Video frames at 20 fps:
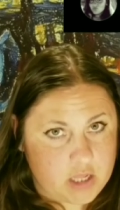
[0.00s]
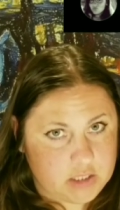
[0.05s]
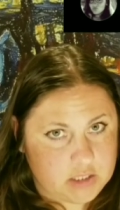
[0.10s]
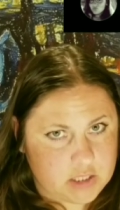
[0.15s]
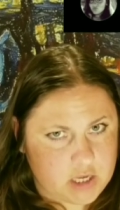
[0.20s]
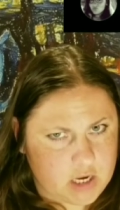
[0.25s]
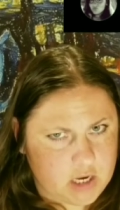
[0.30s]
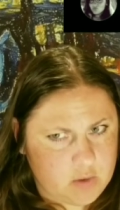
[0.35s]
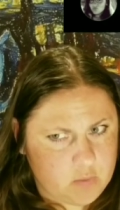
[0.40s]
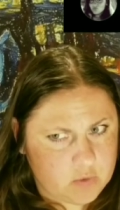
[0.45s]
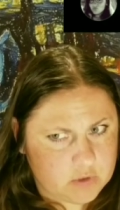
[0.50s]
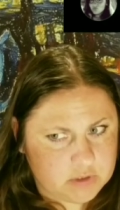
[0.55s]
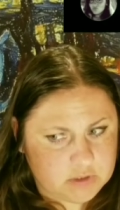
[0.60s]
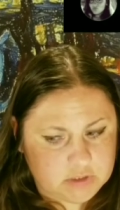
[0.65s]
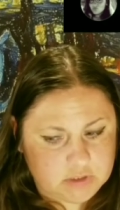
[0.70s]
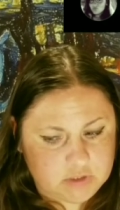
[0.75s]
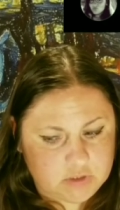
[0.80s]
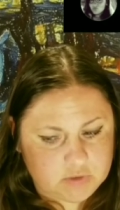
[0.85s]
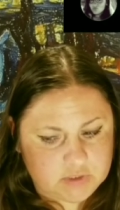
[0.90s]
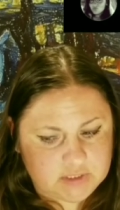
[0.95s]
thought I wanted
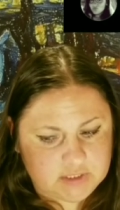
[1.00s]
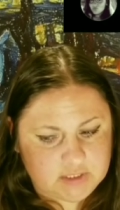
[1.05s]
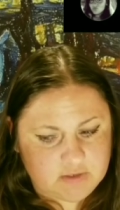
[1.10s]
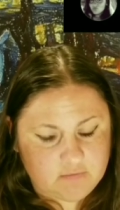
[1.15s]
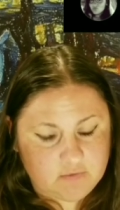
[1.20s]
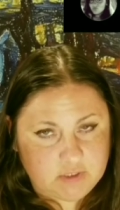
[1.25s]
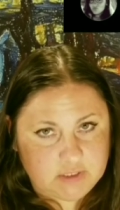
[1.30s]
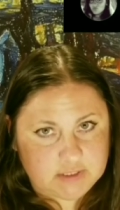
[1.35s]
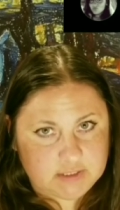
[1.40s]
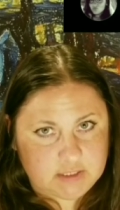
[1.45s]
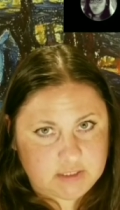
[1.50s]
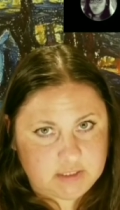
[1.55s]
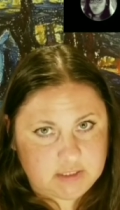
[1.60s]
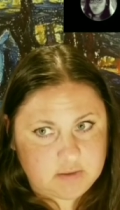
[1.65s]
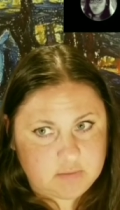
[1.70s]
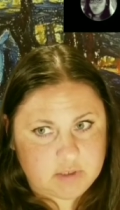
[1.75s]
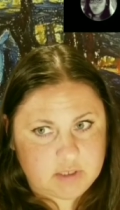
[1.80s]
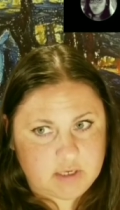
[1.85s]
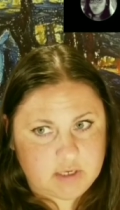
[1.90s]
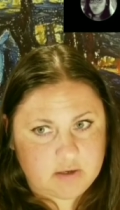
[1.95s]
to do this every Sunday,
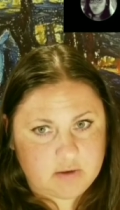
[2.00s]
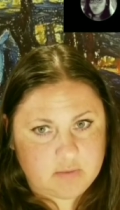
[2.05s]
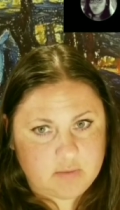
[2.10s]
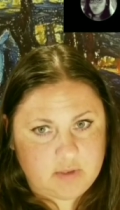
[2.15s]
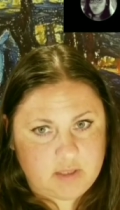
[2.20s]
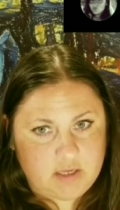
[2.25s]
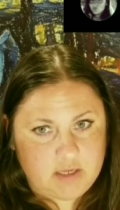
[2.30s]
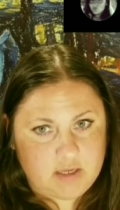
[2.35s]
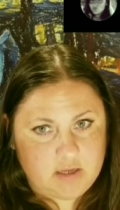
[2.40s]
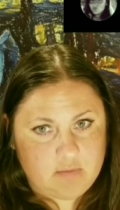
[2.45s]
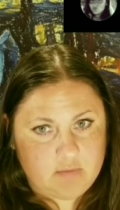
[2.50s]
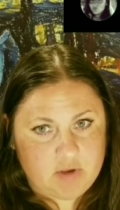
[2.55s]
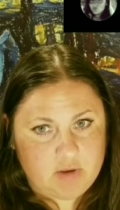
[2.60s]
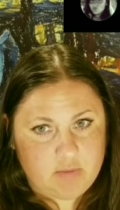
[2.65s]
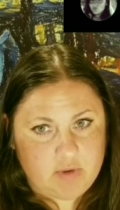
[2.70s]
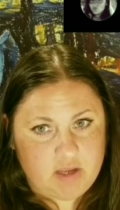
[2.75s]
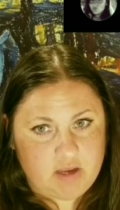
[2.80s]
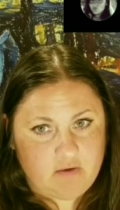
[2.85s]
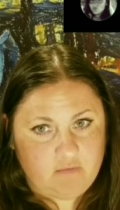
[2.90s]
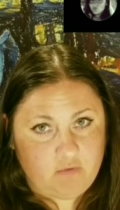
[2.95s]
but now I'm thinking
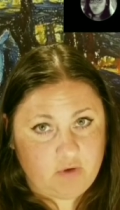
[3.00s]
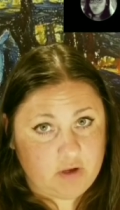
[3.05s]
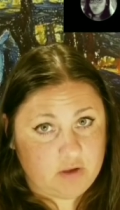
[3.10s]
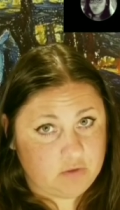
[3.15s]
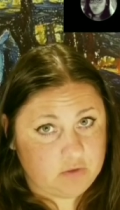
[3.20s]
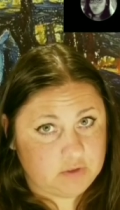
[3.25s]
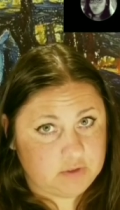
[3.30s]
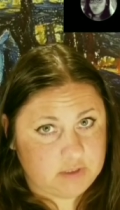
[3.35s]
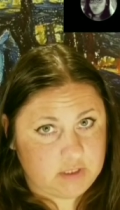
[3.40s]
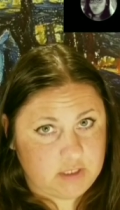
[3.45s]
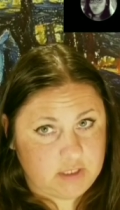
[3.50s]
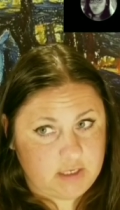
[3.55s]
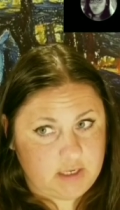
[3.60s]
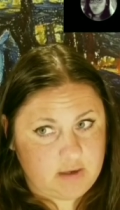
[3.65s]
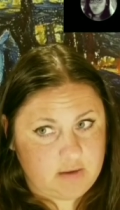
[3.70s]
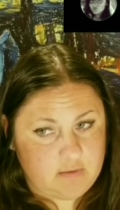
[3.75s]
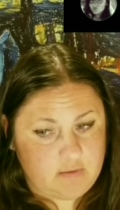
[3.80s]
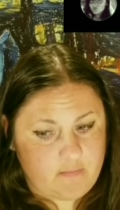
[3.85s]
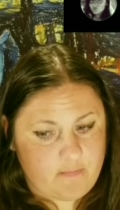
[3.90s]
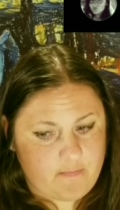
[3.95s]
maybe every other
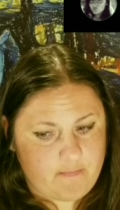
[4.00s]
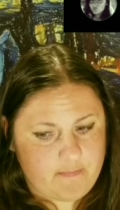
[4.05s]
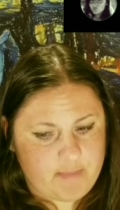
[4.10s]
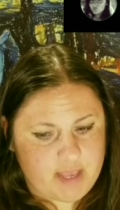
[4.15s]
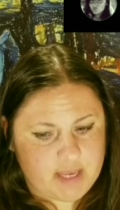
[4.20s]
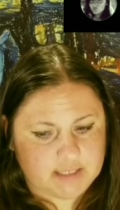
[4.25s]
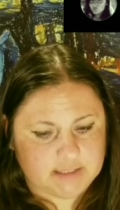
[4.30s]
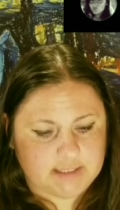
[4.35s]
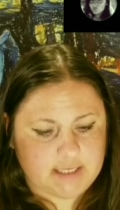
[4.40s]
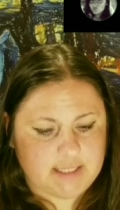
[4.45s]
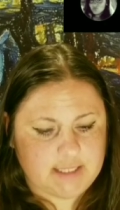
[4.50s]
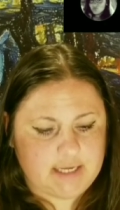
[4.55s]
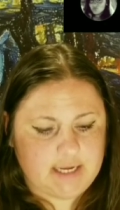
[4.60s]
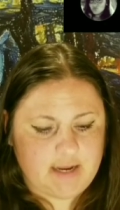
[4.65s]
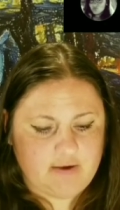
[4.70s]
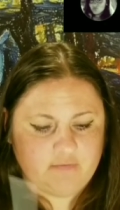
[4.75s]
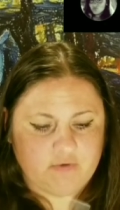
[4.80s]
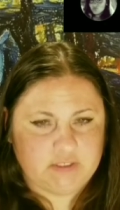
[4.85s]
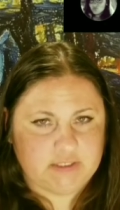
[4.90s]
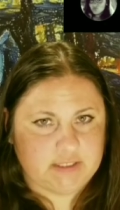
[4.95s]
Sunday because I think
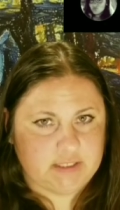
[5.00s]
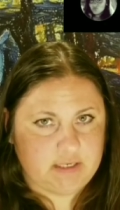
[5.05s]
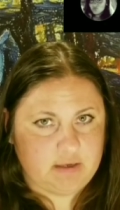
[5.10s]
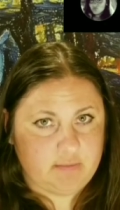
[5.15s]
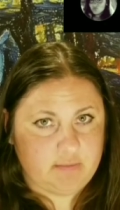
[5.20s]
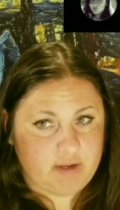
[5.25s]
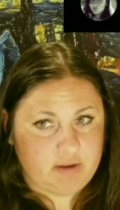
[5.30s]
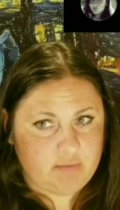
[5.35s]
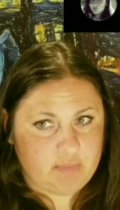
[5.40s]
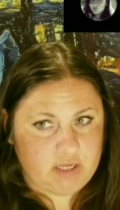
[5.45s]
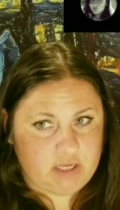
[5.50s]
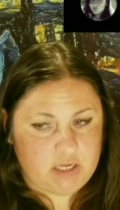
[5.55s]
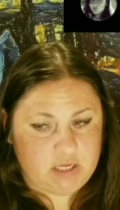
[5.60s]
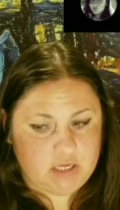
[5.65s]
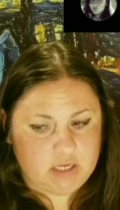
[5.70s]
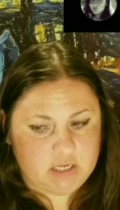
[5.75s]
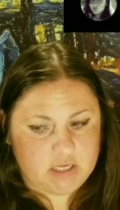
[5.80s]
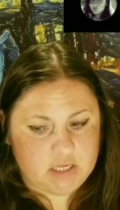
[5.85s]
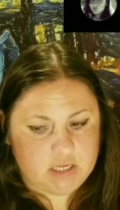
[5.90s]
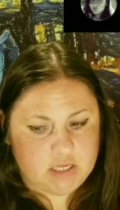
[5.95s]
every Sunday might
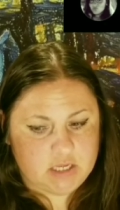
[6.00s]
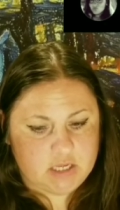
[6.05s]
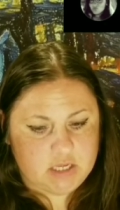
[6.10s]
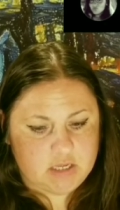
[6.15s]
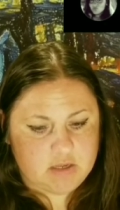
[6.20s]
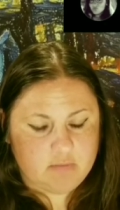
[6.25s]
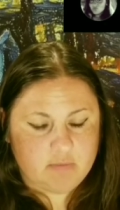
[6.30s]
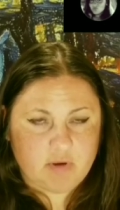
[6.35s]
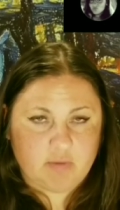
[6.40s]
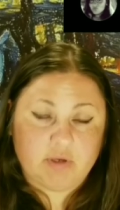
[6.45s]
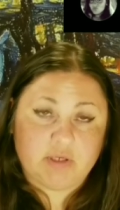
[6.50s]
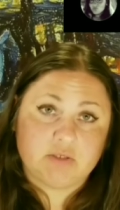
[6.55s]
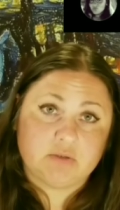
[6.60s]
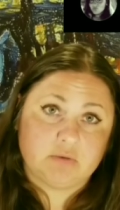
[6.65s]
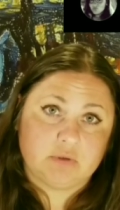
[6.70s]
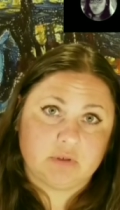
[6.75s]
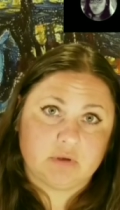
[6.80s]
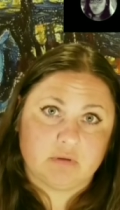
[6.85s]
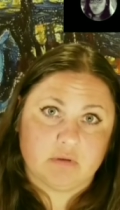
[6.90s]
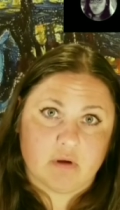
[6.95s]
be might be
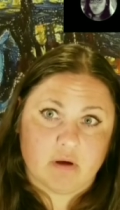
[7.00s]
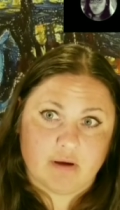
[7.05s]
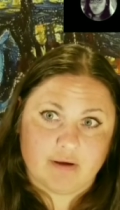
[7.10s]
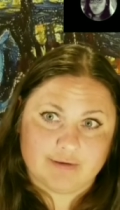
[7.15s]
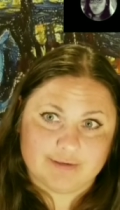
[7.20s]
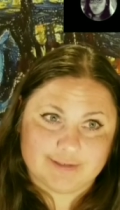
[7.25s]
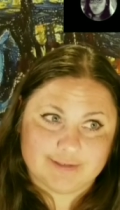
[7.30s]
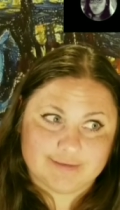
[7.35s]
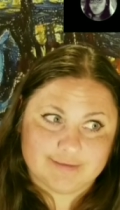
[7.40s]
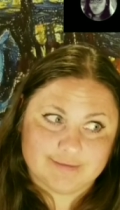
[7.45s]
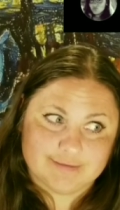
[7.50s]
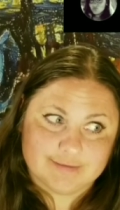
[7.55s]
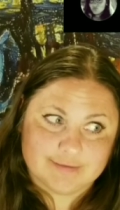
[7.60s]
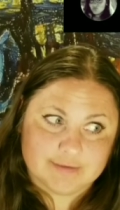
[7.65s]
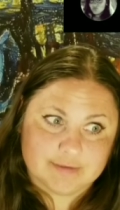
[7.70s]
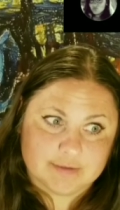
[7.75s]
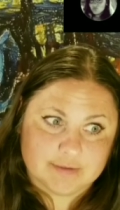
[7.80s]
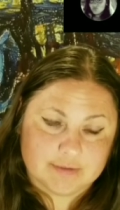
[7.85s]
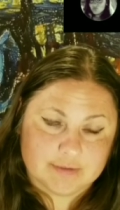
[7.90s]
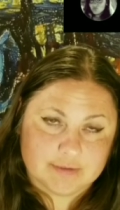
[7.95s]
doing a lot.
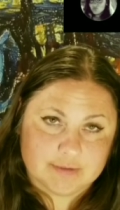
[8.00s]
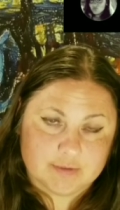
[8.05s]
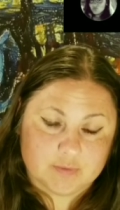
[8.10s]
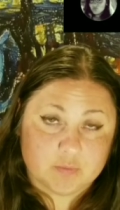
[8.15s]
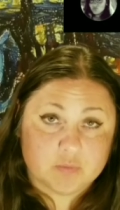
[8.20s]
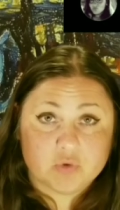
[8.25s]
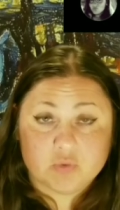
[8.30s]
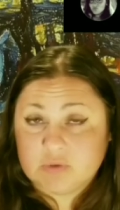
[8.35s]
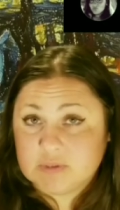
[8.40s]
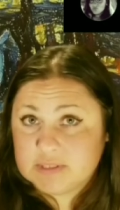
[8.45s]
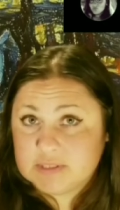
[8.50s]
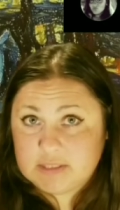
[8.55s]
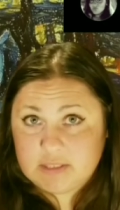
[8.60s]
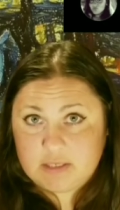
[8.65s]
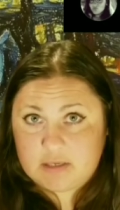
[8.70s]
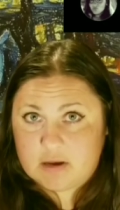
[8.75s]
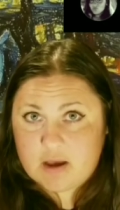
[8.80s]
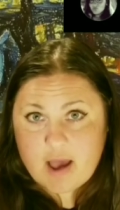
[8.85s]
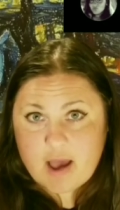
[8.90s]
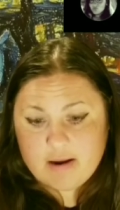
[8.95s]
But we'll
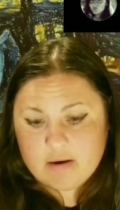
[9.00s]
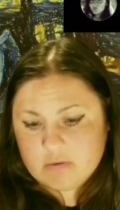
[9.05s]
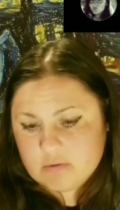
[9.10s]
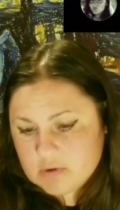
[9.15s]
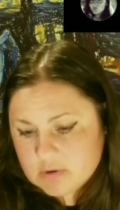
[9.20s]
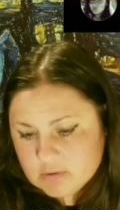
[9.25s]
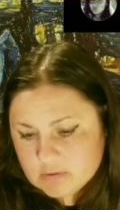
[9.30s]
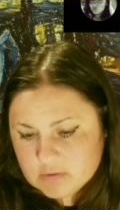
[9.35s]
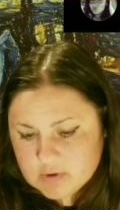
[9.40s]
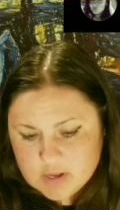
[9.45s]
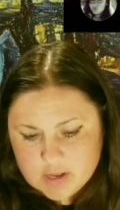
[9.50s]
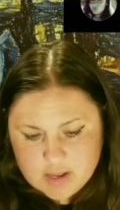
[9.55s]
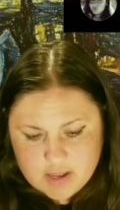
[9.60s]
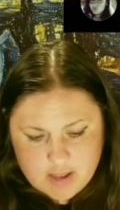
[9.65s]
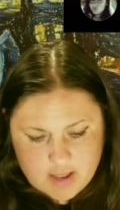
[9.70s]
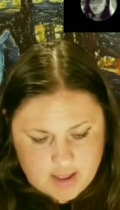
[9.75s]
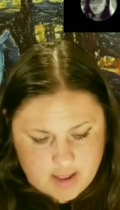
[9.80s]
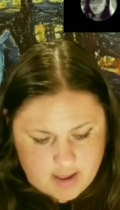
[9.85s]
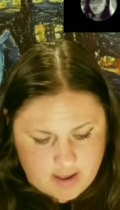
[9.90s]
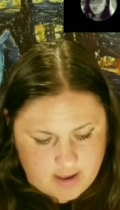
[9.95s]
see. I don't know.
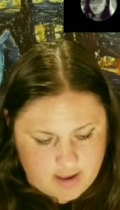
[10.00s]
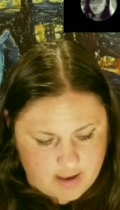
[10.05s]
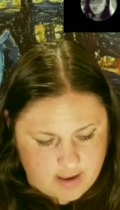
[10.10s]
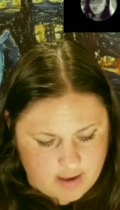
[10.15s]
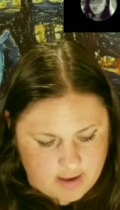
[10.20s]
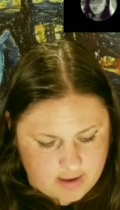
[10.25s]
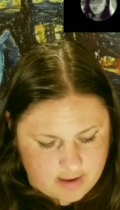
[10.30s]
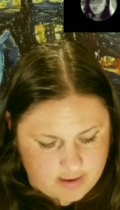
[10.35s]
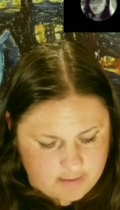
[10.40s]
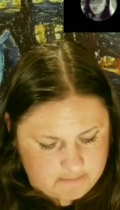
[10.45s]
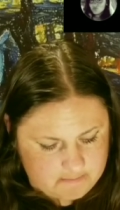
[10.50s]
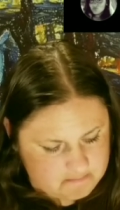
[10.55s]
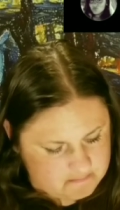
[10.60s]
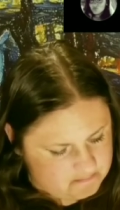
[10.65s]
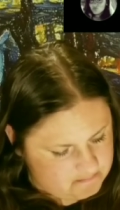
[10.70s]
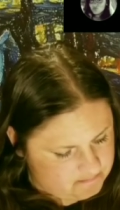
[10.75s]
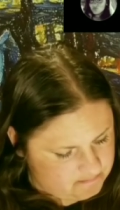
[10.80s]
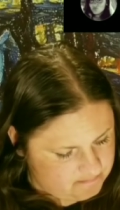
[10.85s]
Um,